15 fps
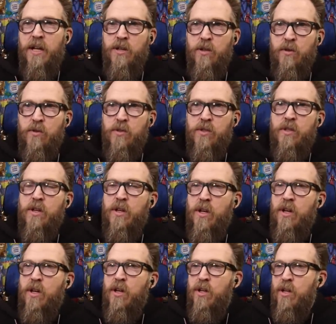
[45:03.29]
use
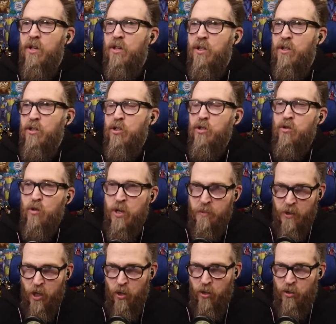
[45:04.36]

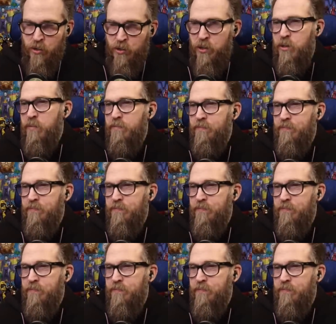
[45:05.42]
Stream Yards.